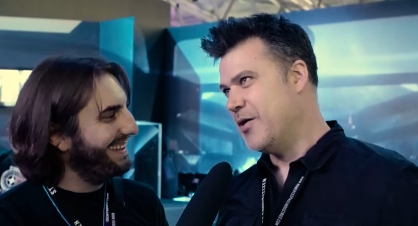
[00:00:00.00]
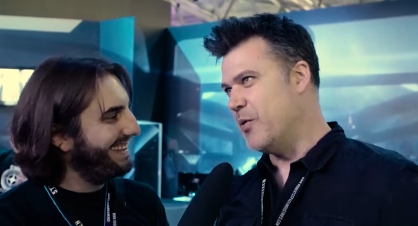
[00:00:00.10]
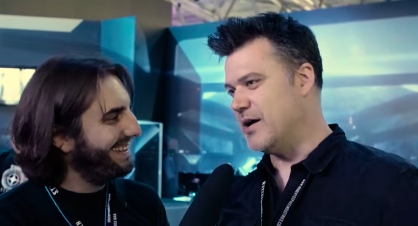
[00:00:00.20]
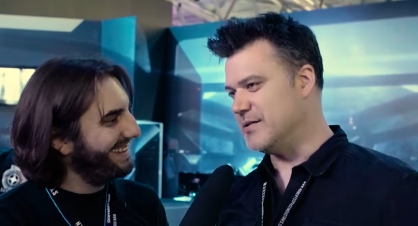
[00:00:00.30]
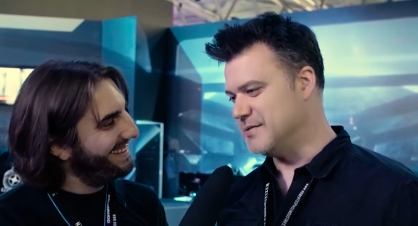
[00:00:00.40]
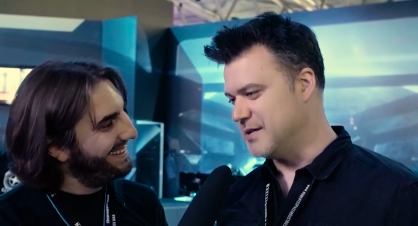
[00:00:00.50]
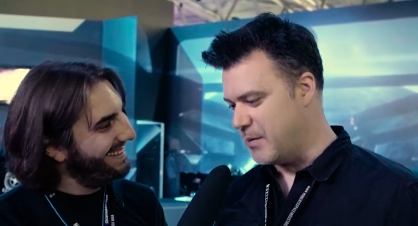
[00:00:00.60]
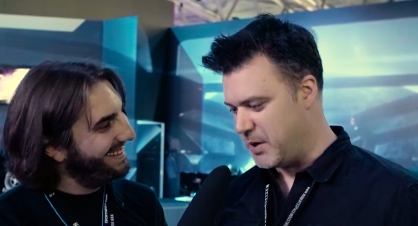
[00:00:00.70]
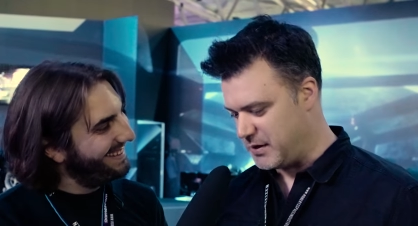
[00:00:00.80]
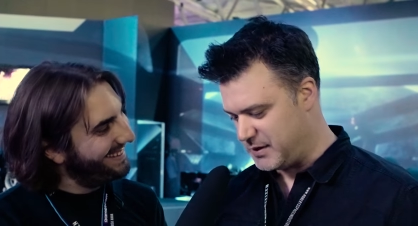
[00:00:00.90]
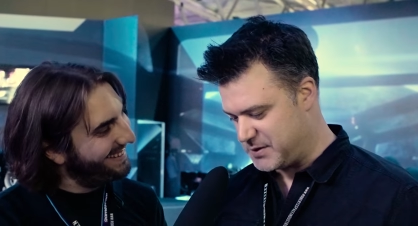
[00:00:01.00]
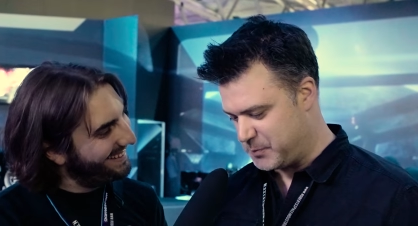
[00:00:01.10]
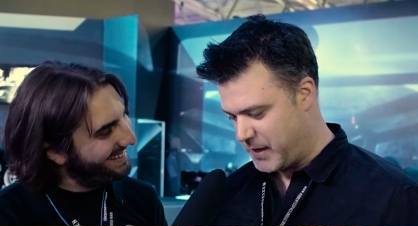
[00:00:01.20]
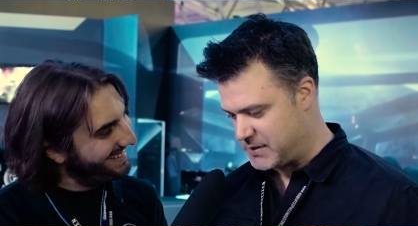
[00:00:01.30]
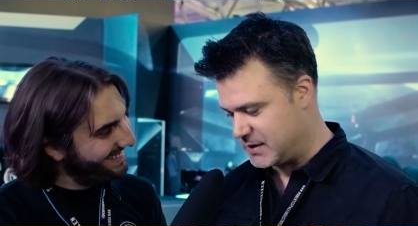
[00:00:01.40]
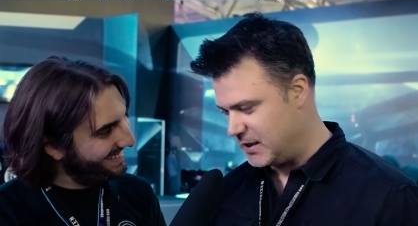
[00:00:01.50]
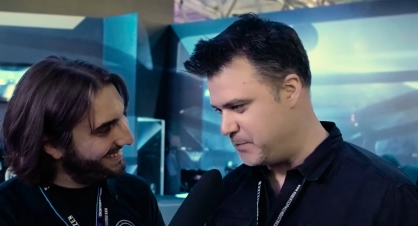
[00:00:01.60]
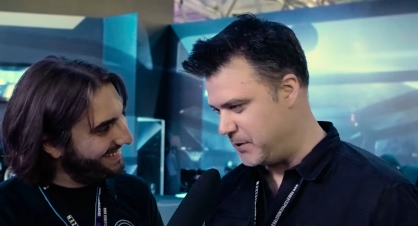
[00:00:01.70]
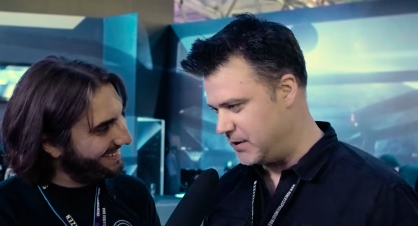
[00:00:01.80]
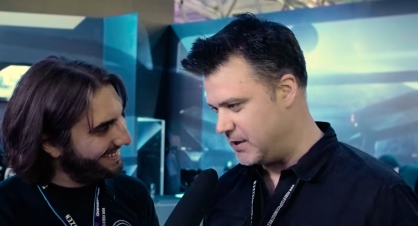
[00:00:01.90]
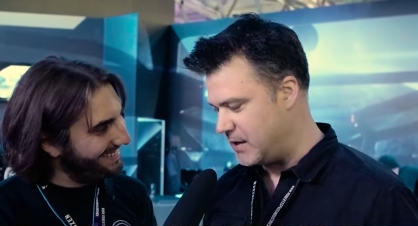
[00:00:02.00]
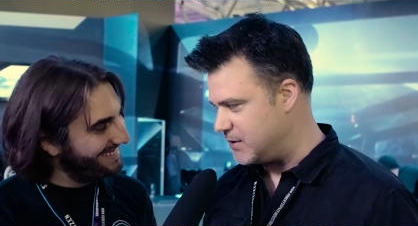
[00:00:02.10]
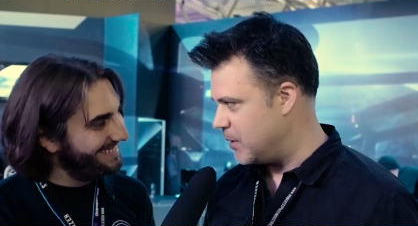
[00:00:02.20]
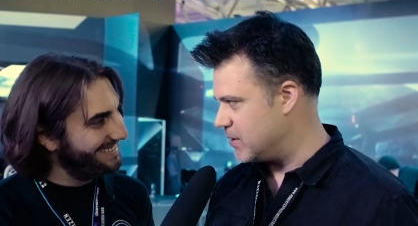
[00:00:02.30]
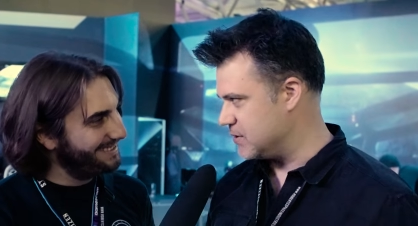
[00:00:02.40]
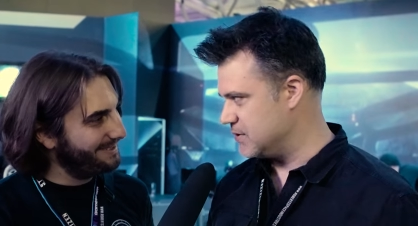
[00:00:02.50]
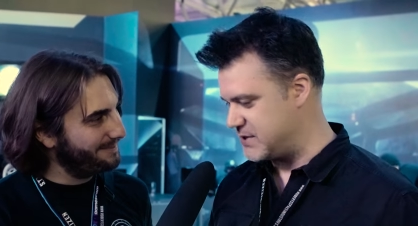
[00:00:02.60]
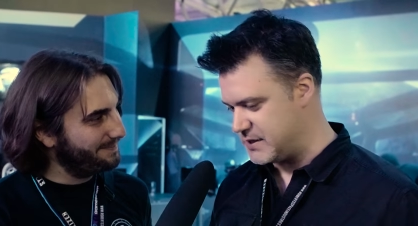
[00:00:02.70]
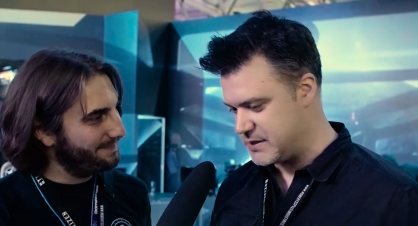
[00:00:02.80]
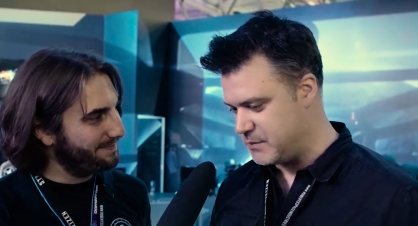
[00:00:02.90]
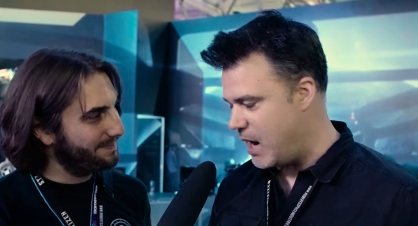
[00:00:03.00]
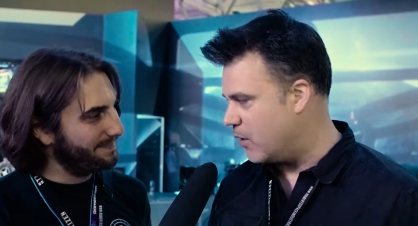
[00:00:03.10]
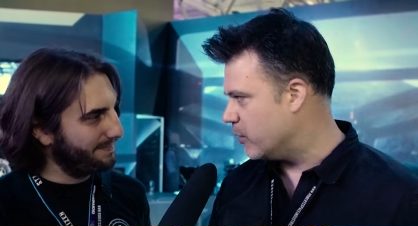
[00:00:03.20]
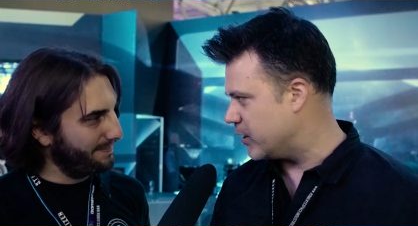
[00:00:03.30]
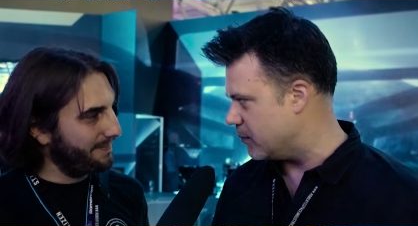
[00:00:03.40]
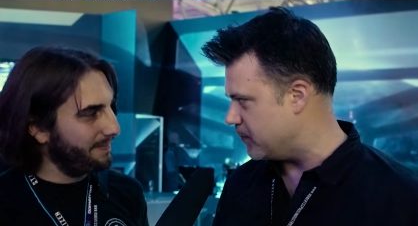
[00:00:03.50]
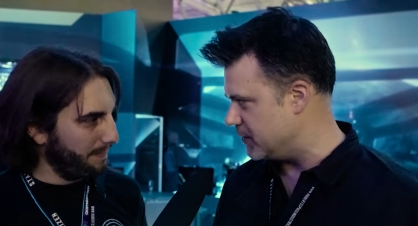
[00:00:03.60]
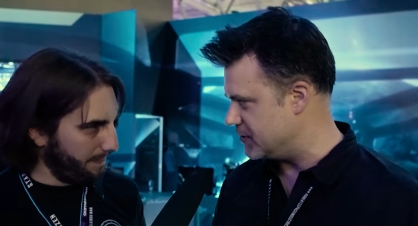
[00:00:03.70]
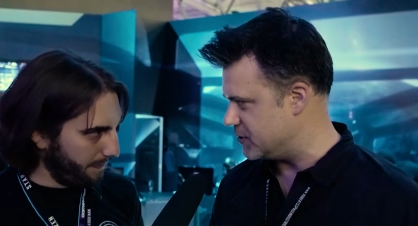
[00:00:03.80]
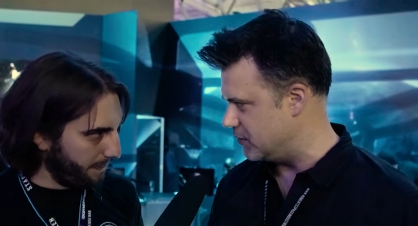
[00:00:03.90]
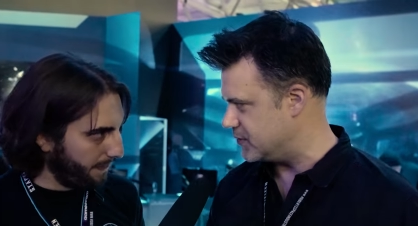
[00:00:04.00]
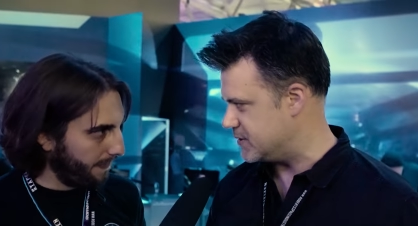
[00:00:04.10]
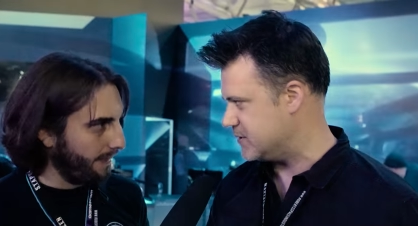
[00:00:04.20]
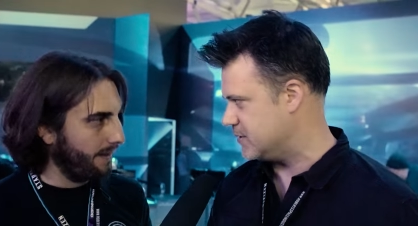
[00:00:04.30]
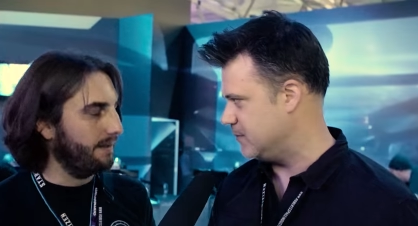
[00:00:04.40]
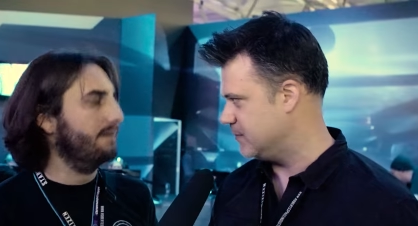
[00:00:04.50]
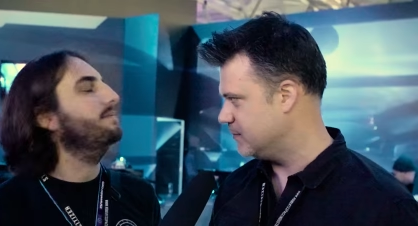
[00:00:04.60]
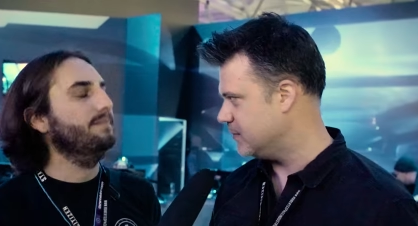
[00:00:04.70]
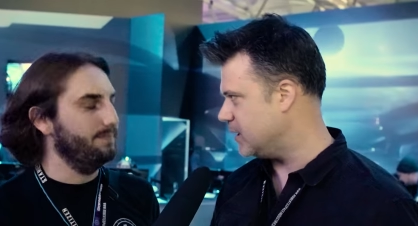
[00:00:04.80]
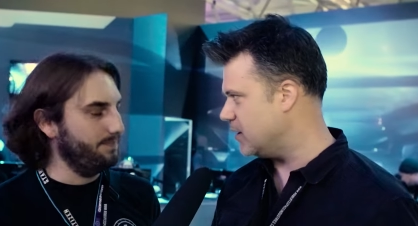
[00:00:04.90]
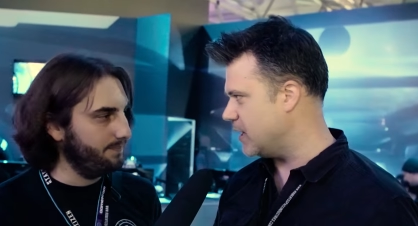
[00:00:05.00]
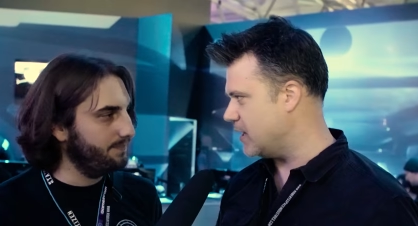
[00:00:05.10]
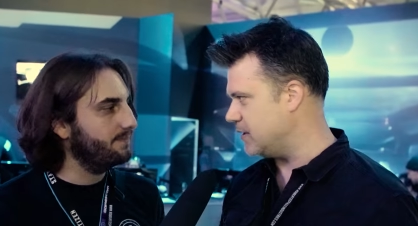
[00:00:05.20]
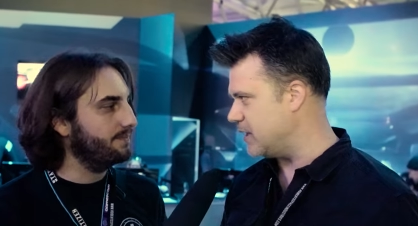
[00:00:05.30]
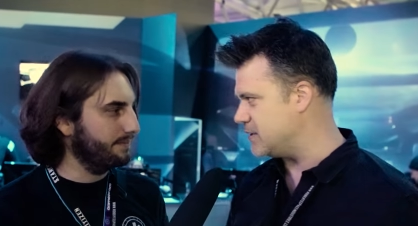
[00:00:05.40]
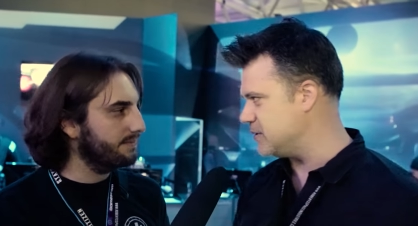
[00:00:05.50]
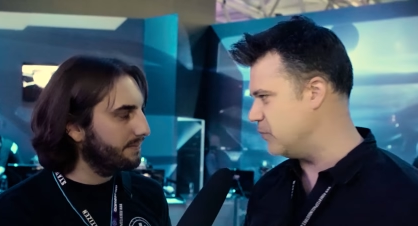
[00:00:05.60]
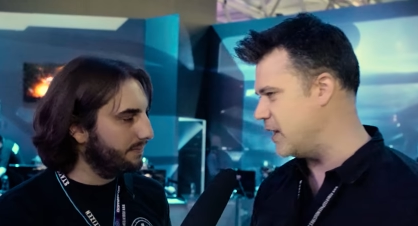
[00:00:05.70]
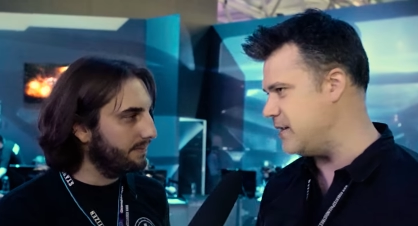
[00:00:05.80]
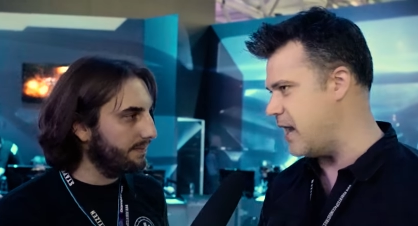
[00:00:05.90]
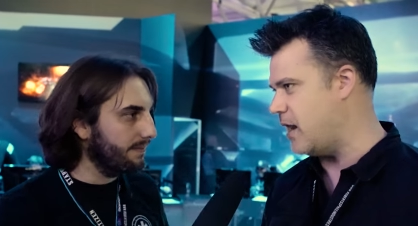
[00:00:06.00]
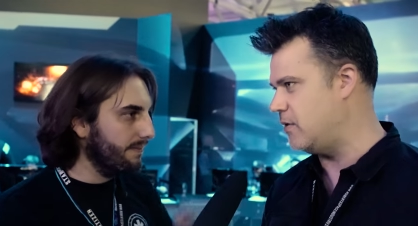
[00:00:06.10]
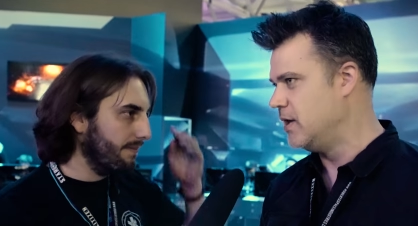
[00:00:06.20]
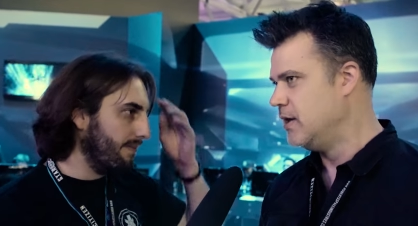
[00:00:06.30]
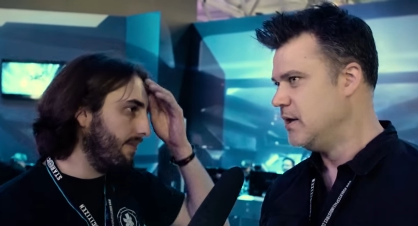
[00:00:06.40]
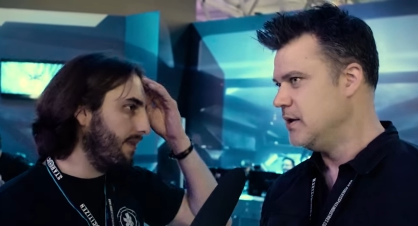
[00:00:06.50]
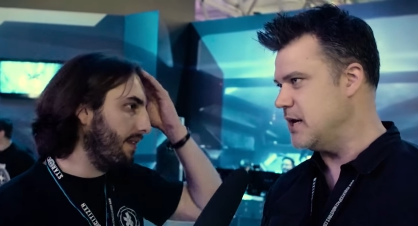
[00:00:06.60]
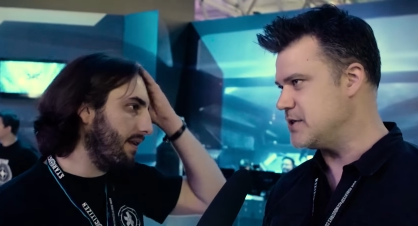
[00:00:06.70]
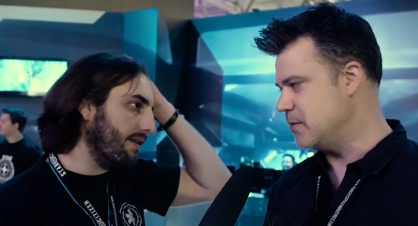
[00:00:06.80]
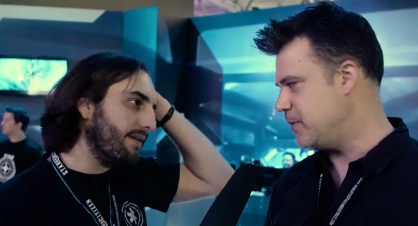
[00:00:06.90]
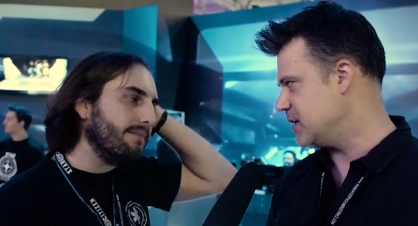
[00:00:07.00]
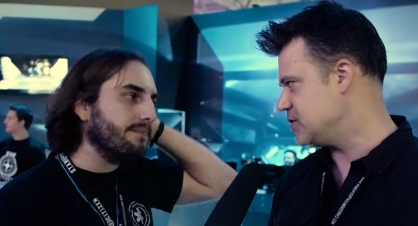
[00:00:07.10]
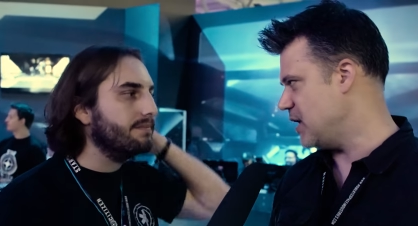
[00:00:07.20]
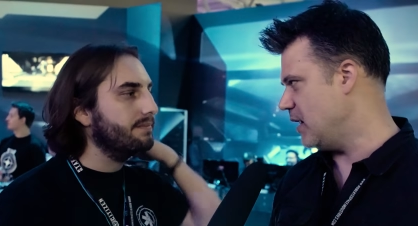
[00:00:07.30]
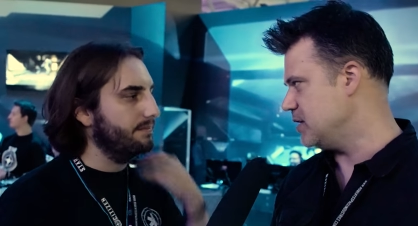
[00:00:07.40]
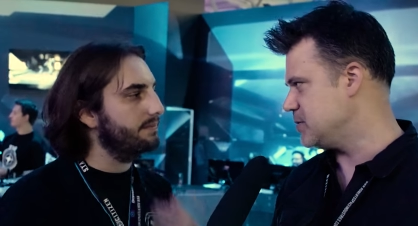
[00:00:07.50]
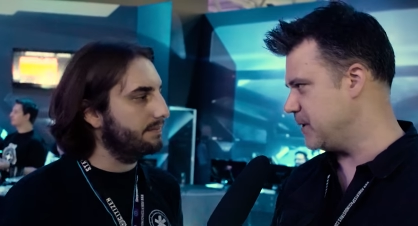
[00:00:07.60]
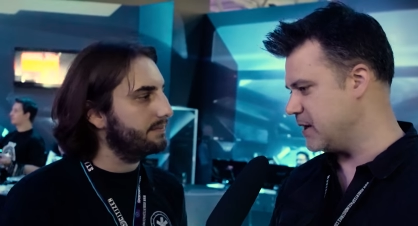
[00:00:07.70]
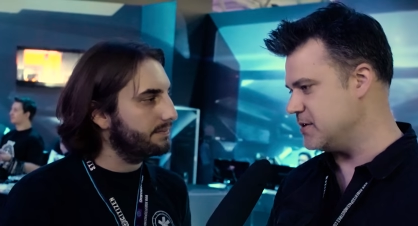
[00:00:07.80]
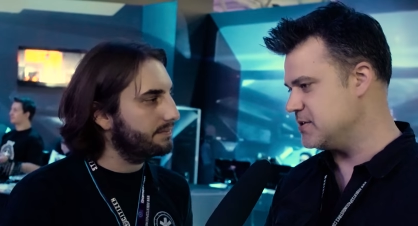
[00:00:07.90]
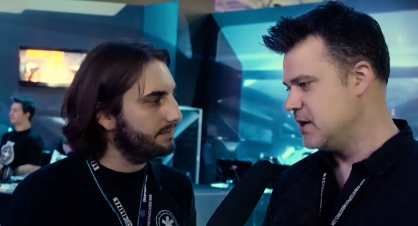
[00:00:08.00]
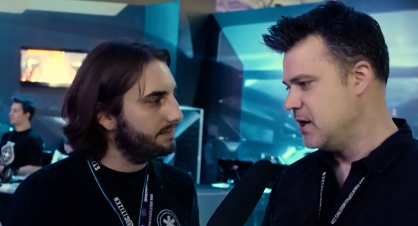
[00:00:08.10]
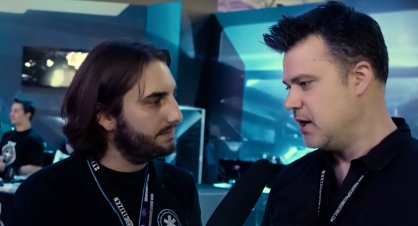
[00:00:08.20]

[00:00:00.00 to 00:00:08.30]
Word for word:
Speaker 1: Well, I mean, it's basically building out the modular system. How are we going to build a solar system? You know, that that right now, that's our biggest challenge, because